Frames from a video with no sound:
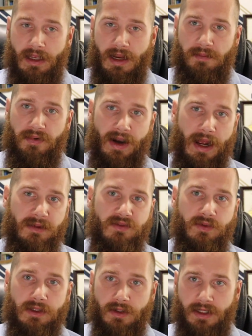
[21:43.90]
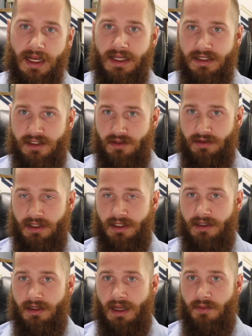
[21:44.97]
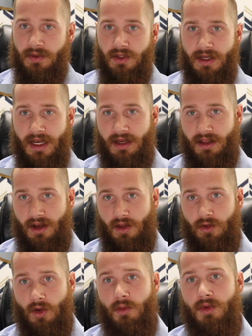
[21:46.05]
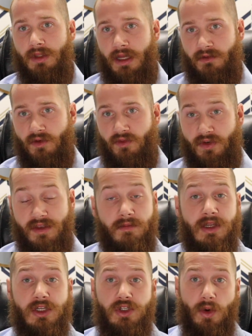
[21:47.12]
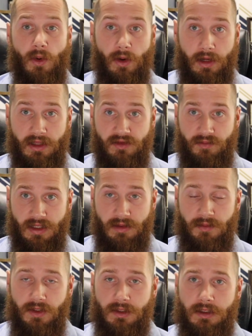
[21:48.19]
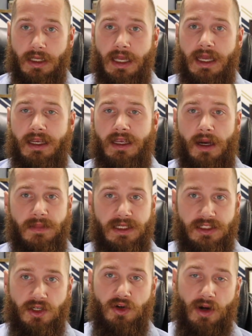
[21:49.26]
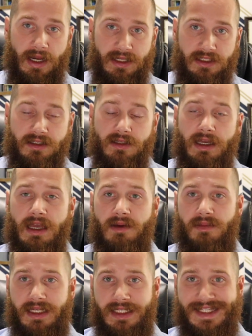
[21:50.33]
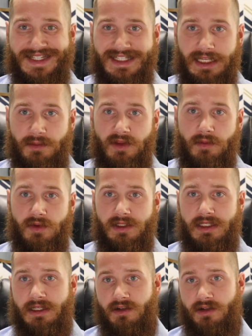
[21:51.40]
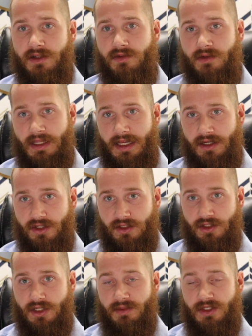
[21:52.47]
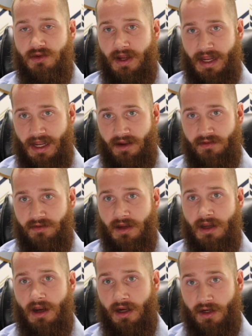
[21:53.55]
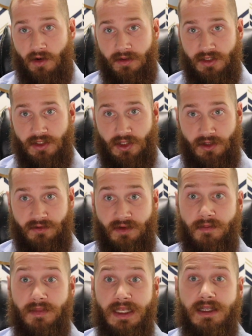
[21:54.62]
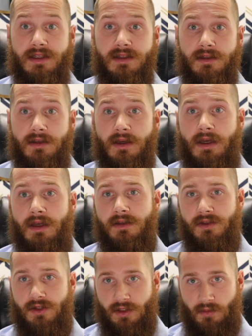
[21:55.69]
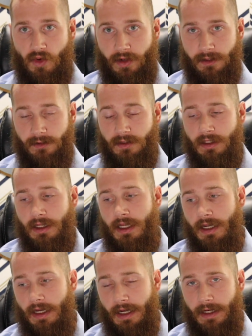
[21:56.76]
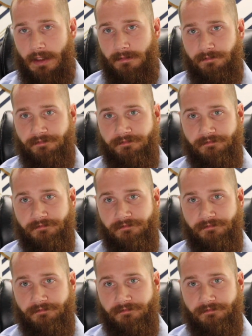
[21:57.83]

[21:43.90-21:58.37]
and probably if we look at history and we look at it at a global level, for the majority of people, coming to Christ means that some of the most dearest relationships you have are going to turn from peace to turmoil. Um,